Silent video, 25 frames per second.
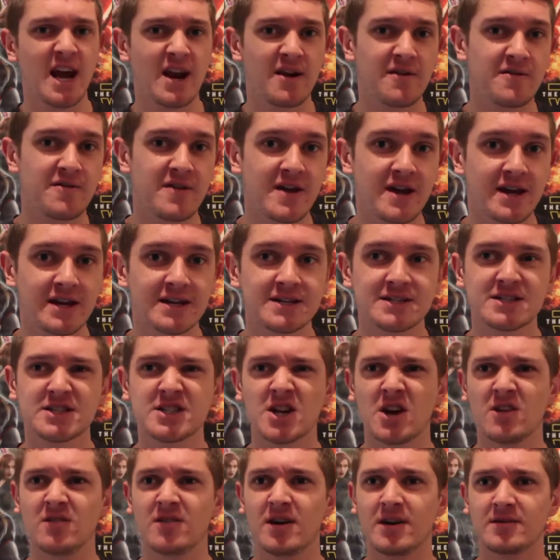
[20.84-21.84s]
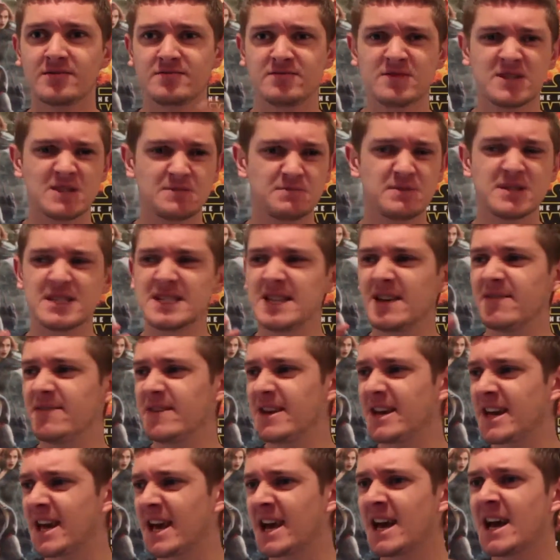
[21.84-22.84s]
kind of things, so
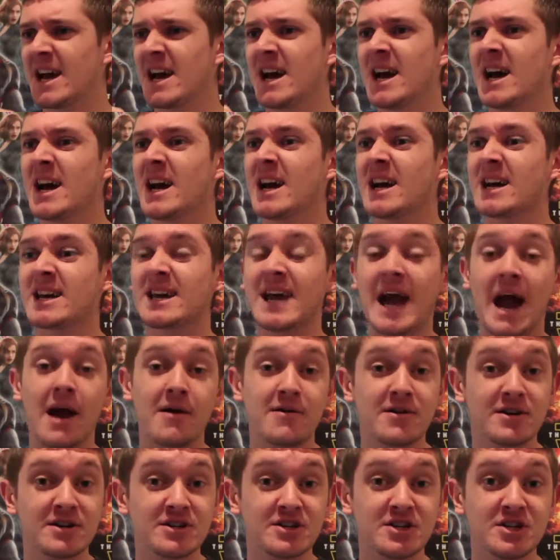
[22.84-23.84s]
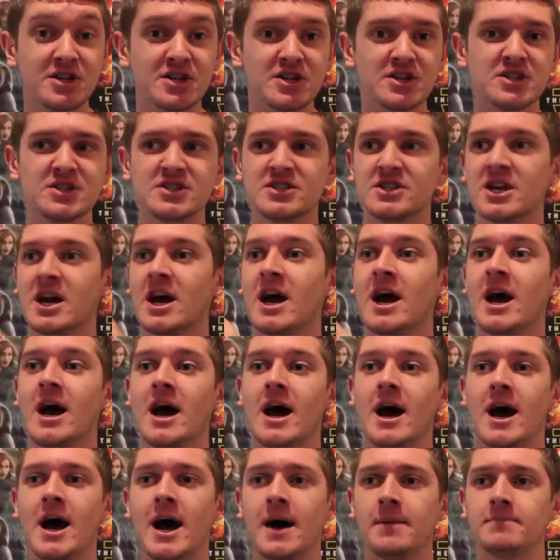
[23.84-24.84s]
specific characters,
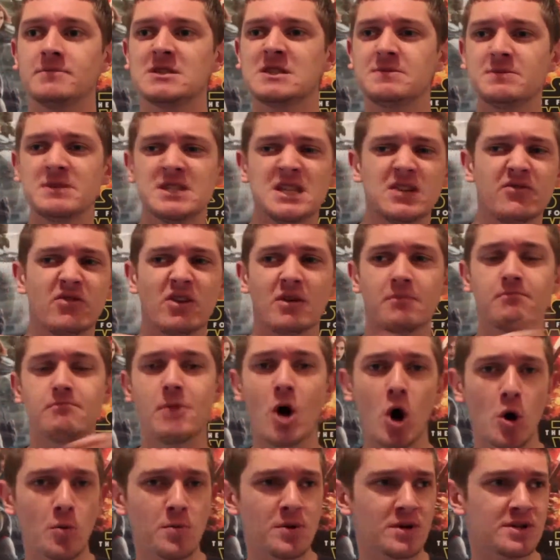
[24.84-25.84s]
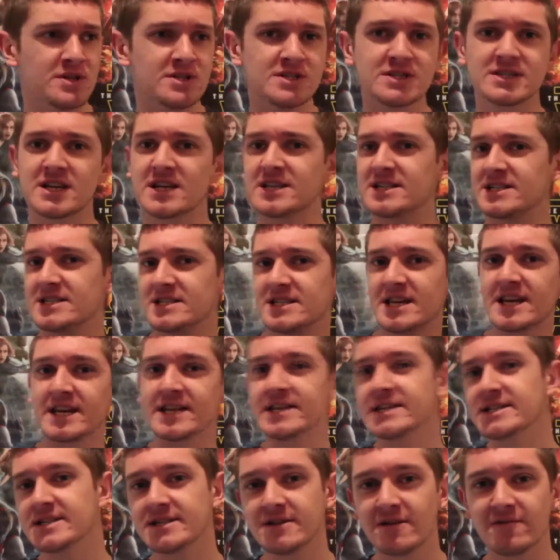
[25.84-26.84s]
specific moments and
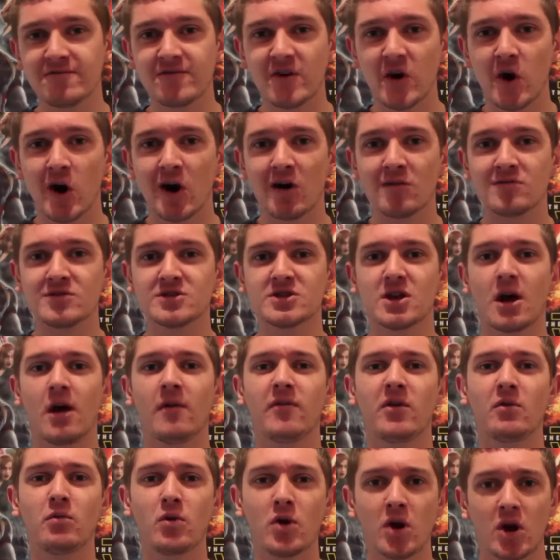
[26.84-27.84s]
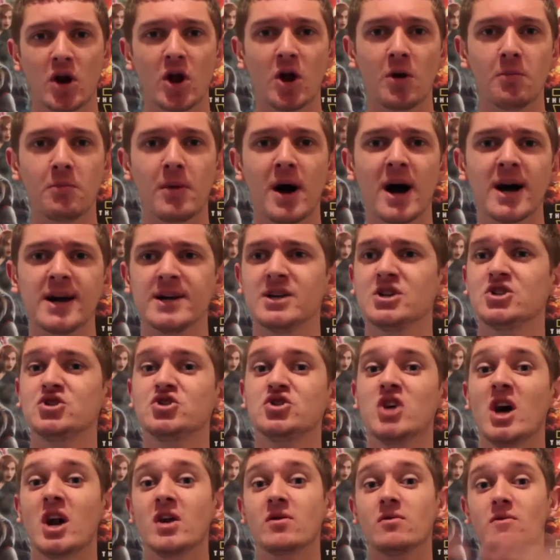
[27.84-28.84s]
scenes in the film. So if you want to know my
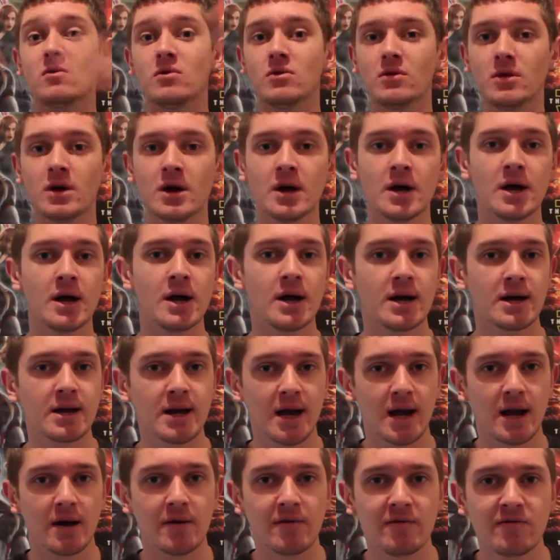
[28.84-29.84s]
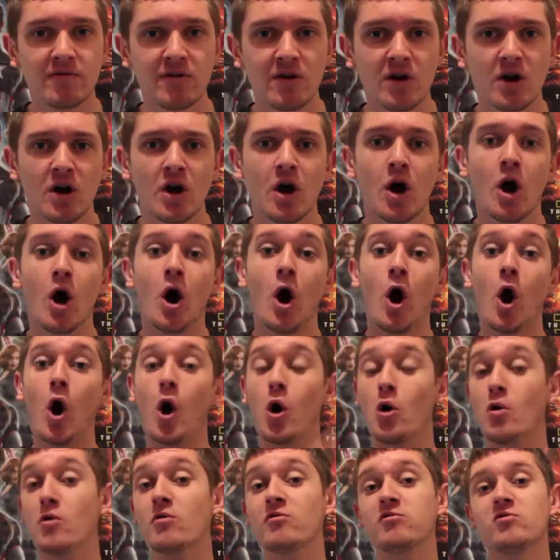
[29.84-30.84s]
general kind of
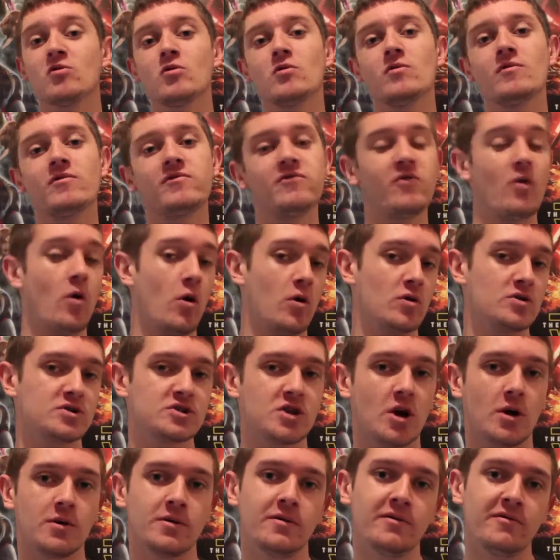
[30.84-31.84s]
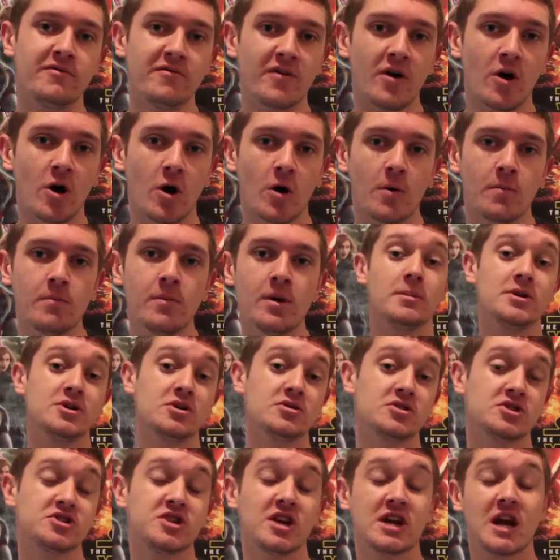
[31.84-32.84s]
overall thoughts on the film, be
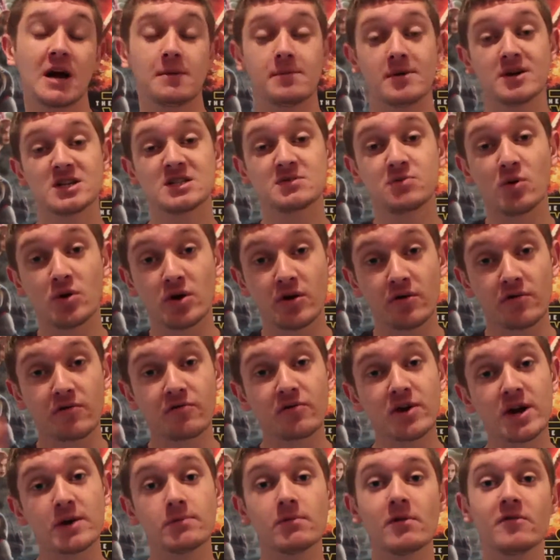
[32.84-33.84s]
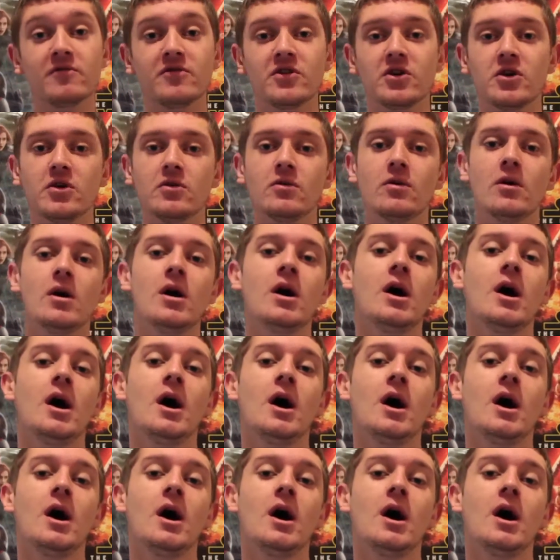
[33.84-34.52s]
sure to check out my spoiler-free review.